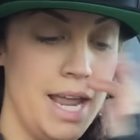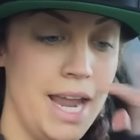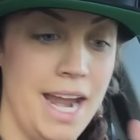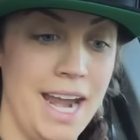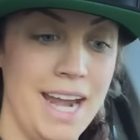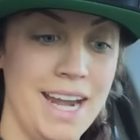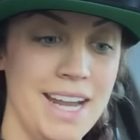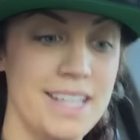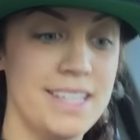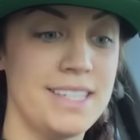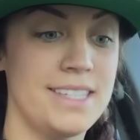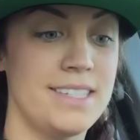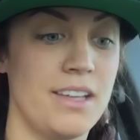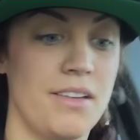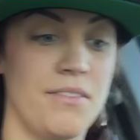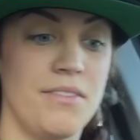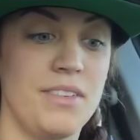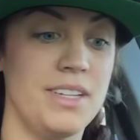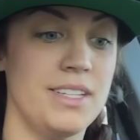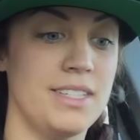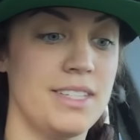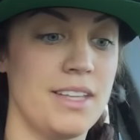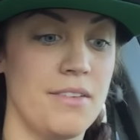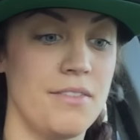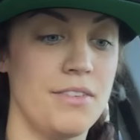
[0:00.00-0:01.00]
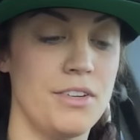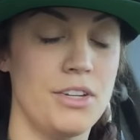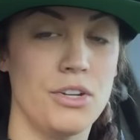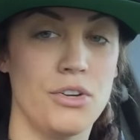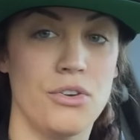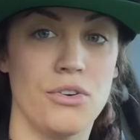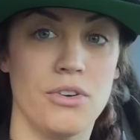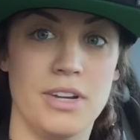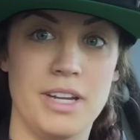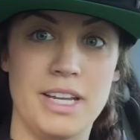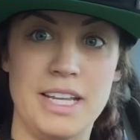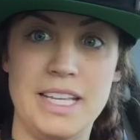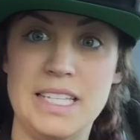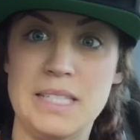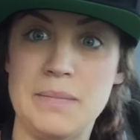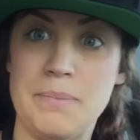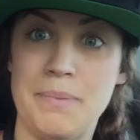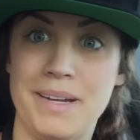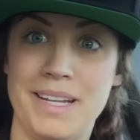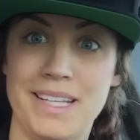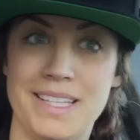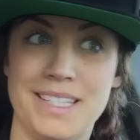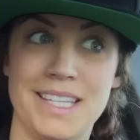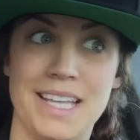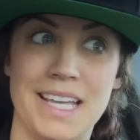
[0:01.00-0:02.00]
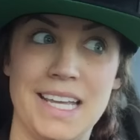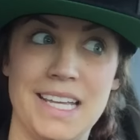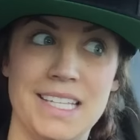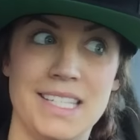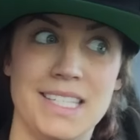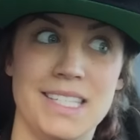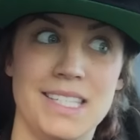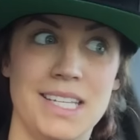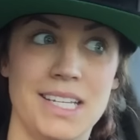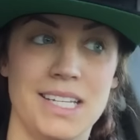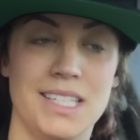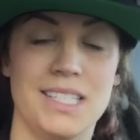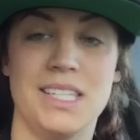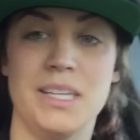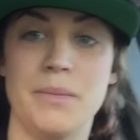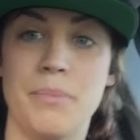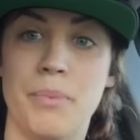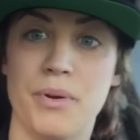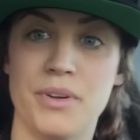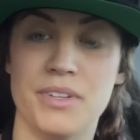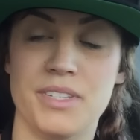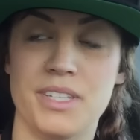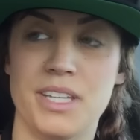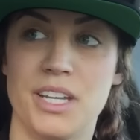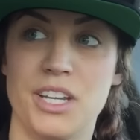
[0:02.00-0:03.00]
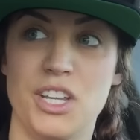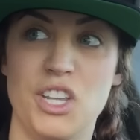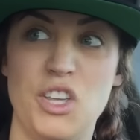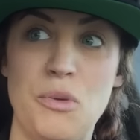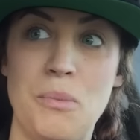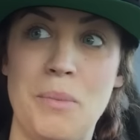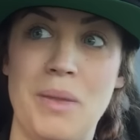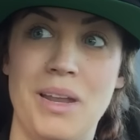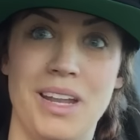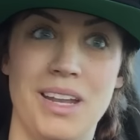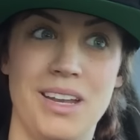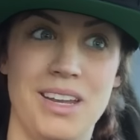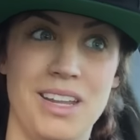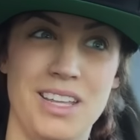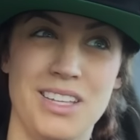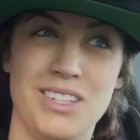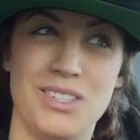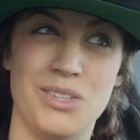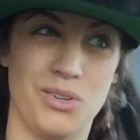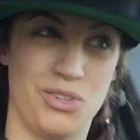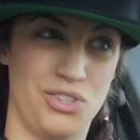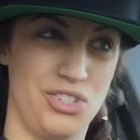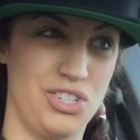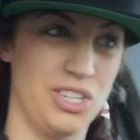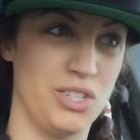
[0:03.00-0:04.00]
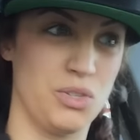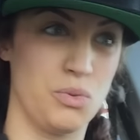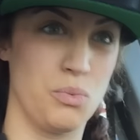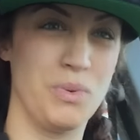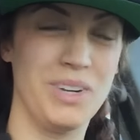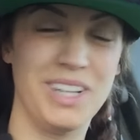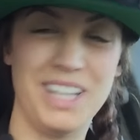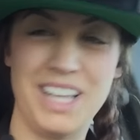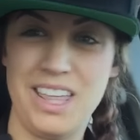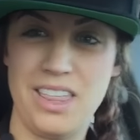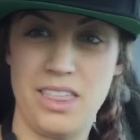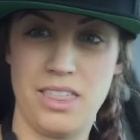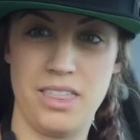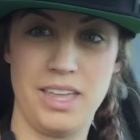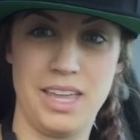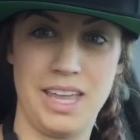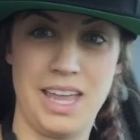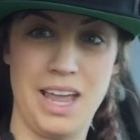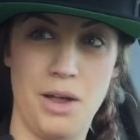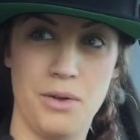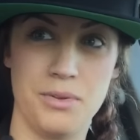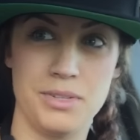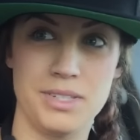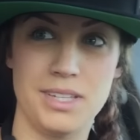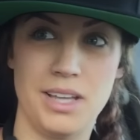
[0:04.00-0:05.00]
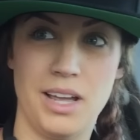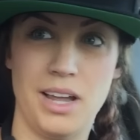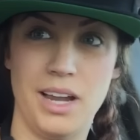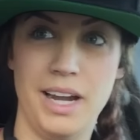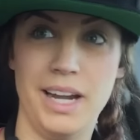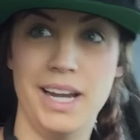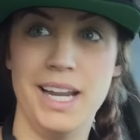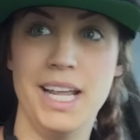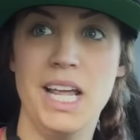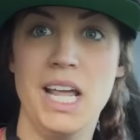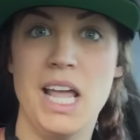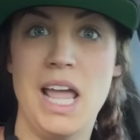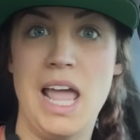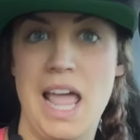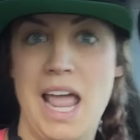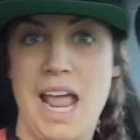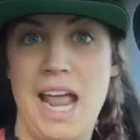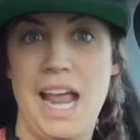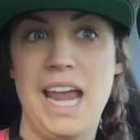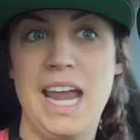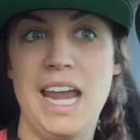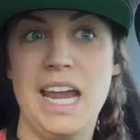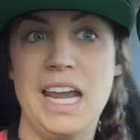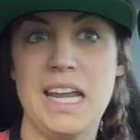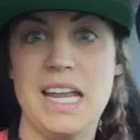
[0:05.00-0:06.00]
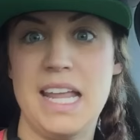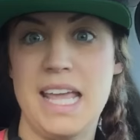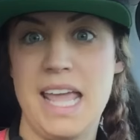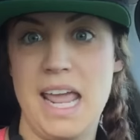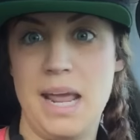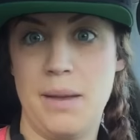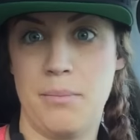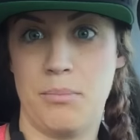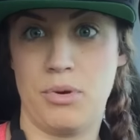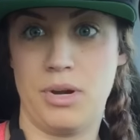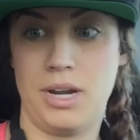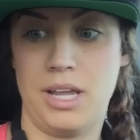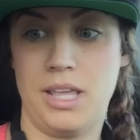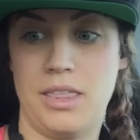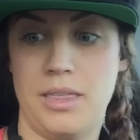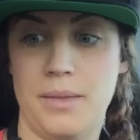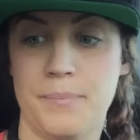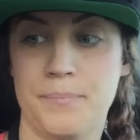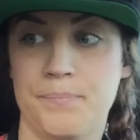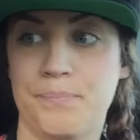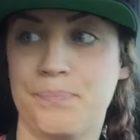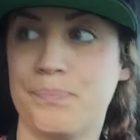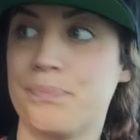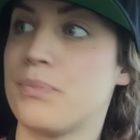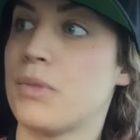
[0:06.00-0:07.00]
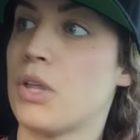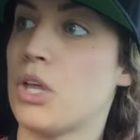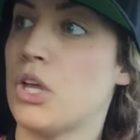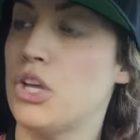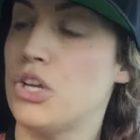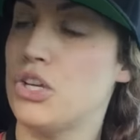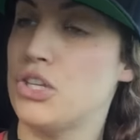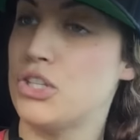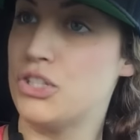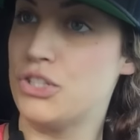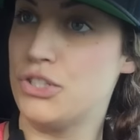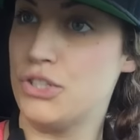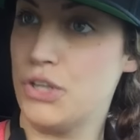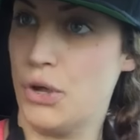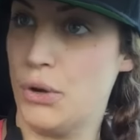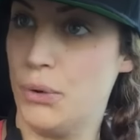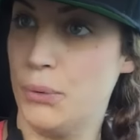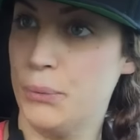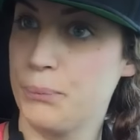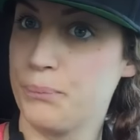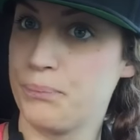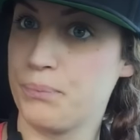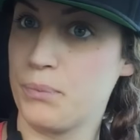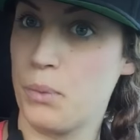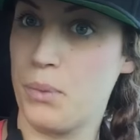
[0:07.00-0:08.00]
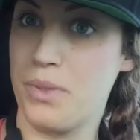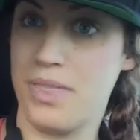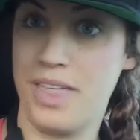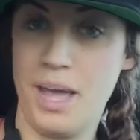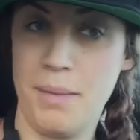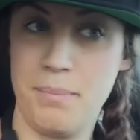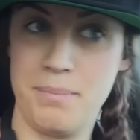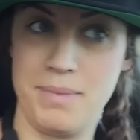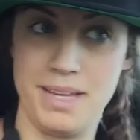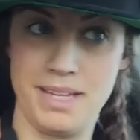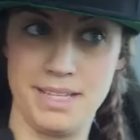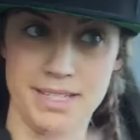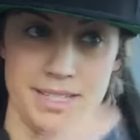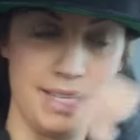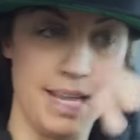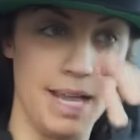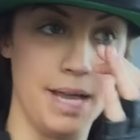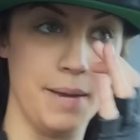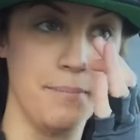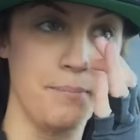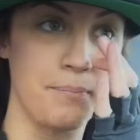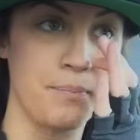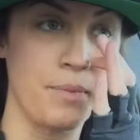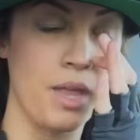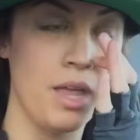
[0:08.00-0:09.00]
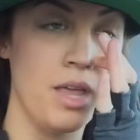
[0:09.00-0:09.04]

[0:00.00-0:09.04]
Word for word: it is 77 degrees, but it's like 60% humidity, so it's just really thick outside and I can't breathe. So, with that being said,